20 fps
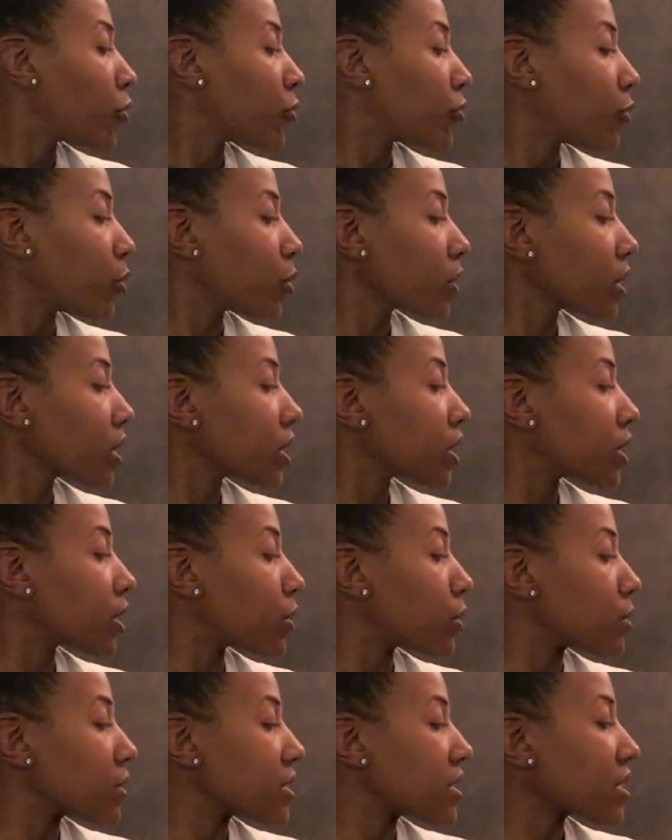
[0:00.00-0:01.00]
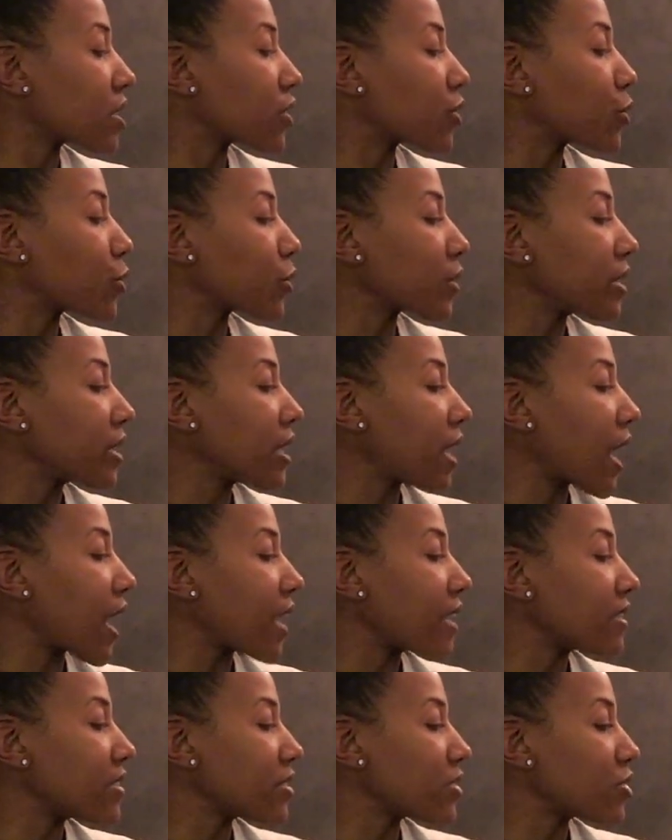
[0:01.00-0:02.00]
4 goats greet
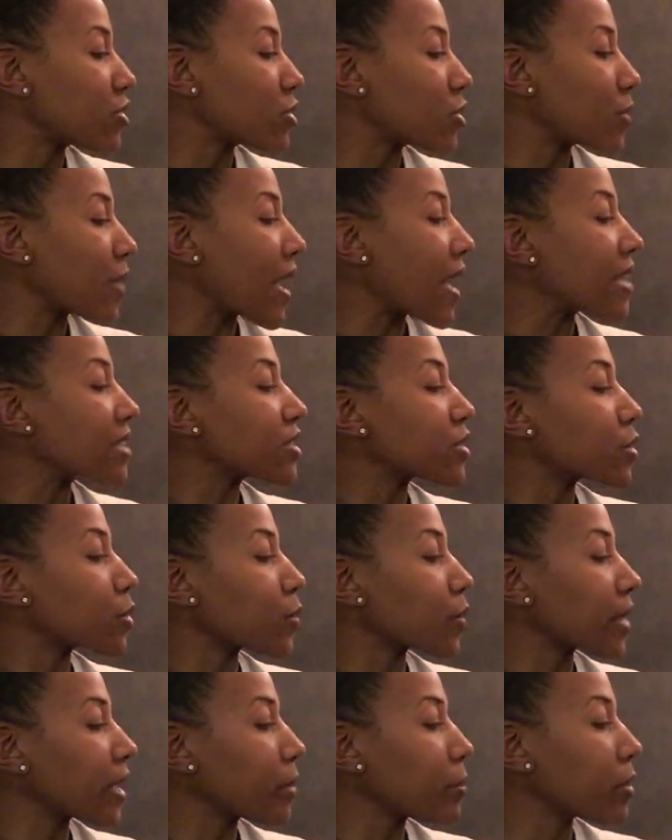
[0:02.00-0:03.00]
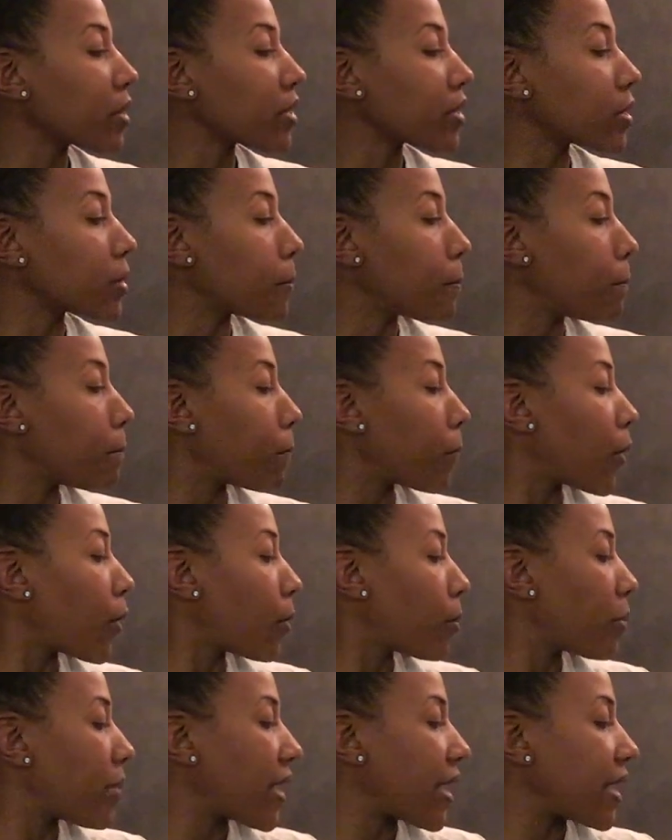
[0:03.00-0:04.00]
Isatou as grandmother
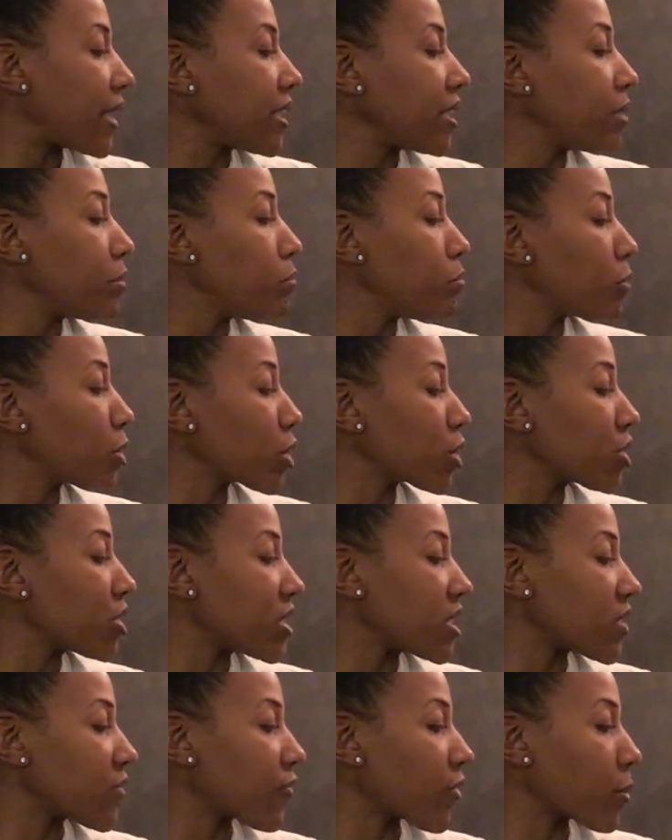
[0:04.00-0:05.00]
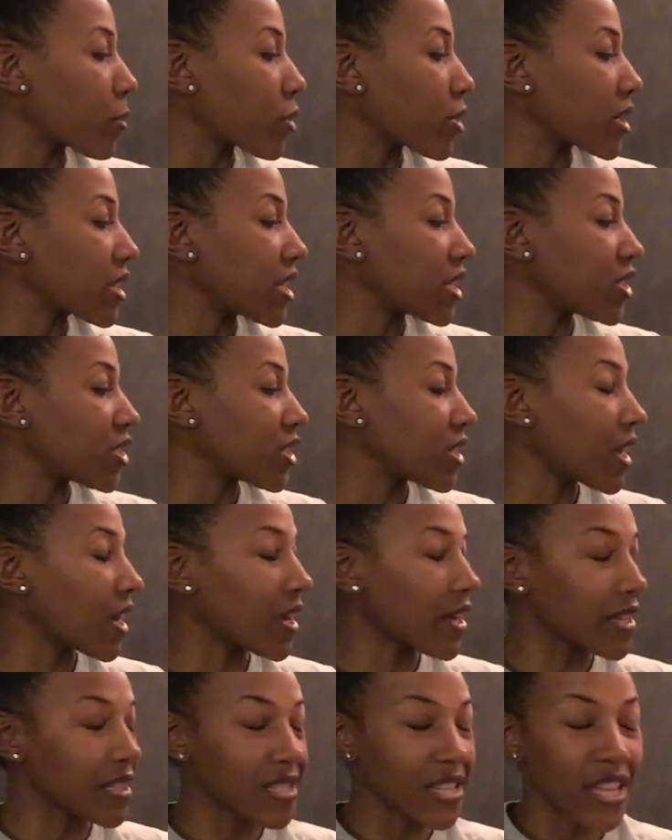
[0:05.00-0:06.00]
Mbombe emerges from her kitchen
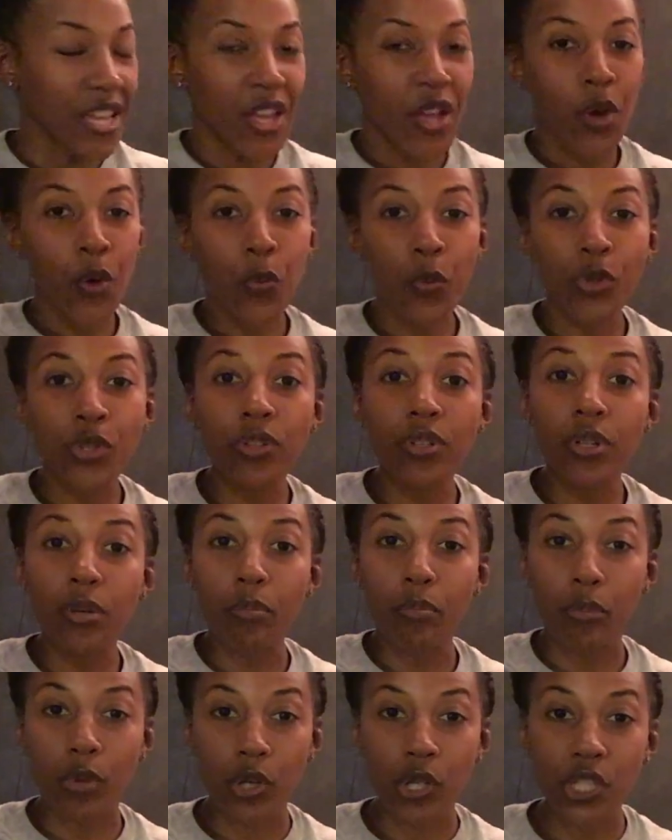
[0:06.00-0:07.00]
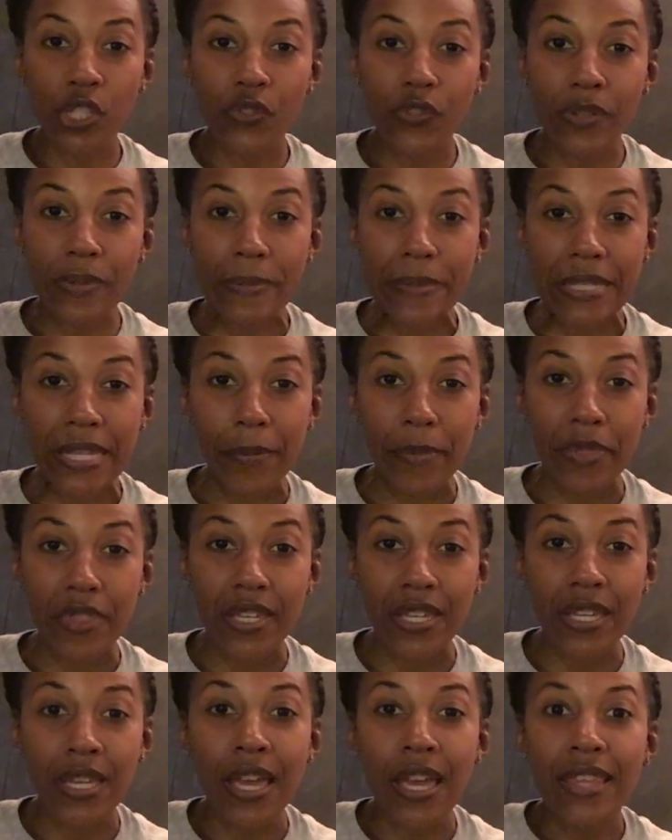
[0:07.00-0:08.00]
hut. When you emerge from
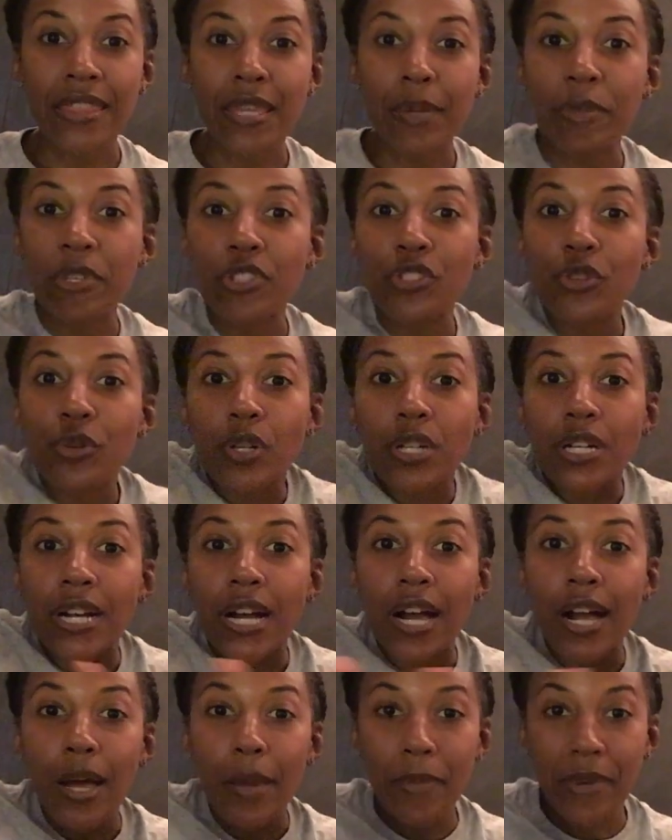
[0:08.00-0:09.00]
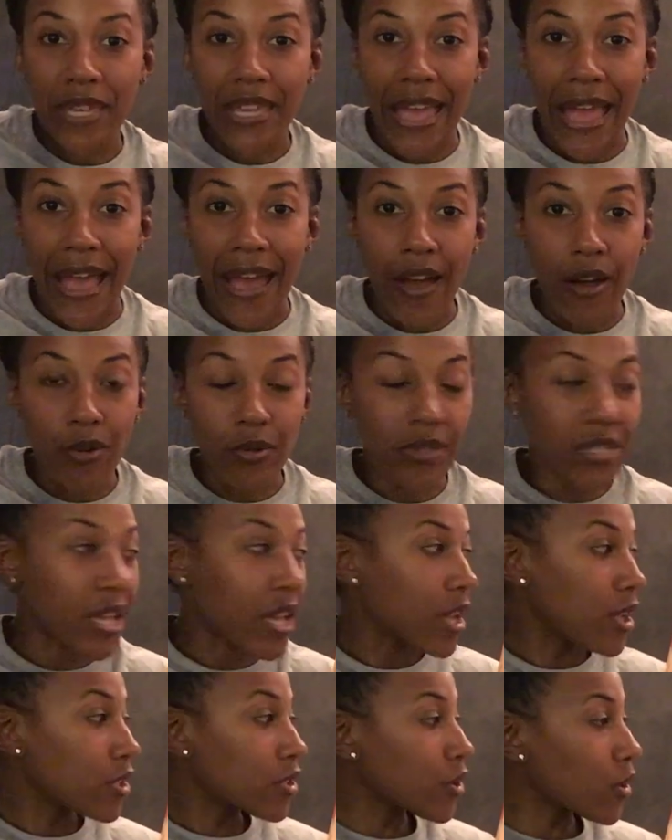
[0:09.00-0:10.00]
something, that means you're coming out.
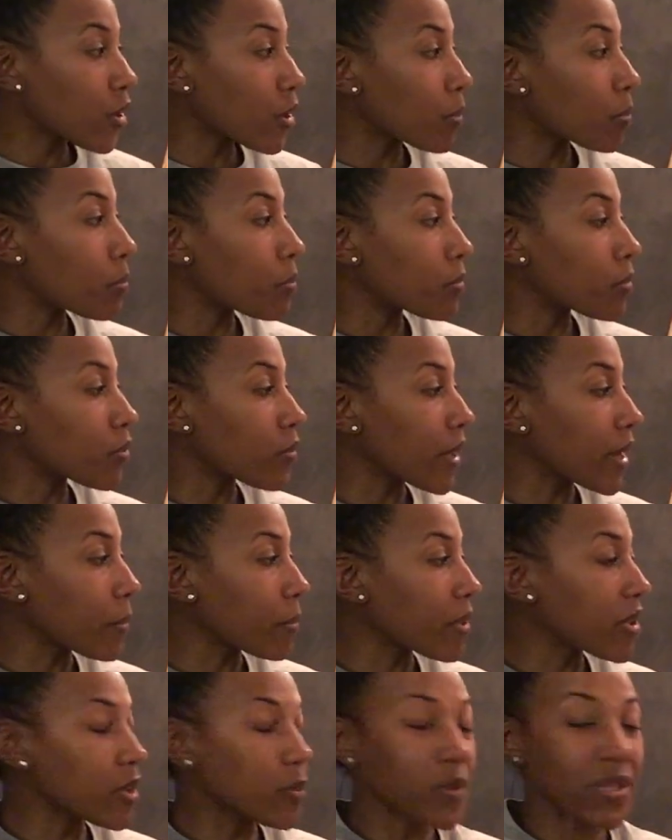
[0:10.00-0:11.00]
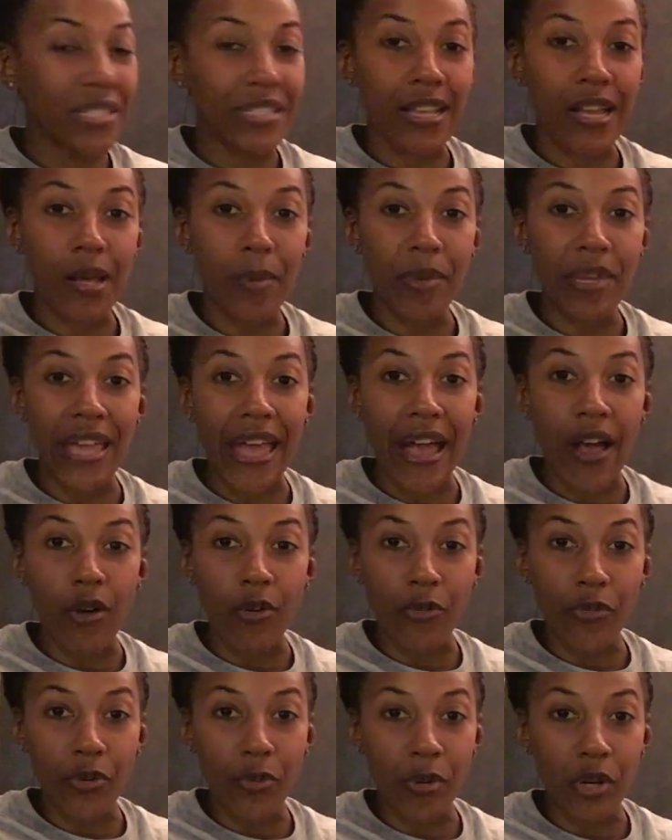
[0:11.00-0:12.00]
So her grandmother was coming
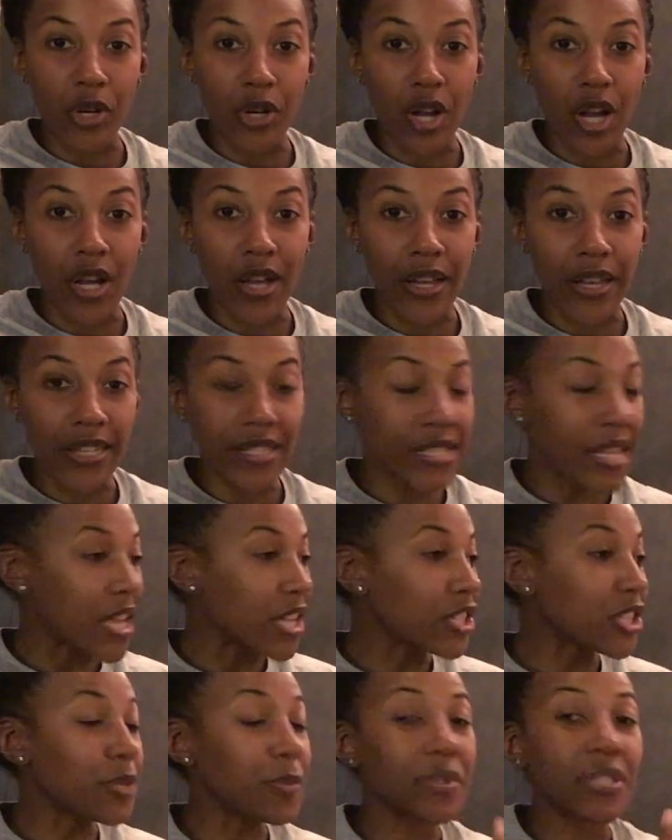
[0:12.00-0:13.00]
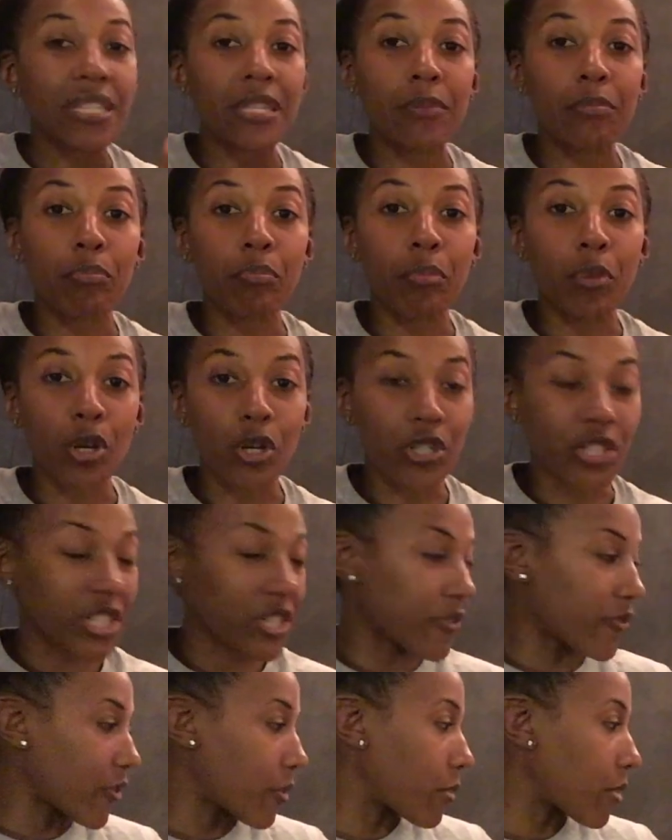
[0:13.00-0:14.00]
out from her hut. She was
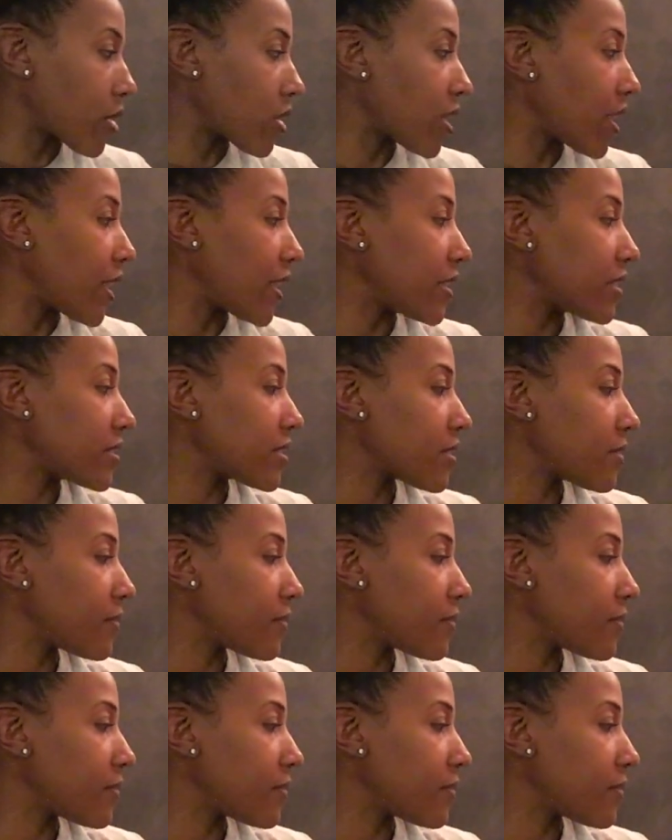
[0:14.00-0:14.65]
emerging from her hut.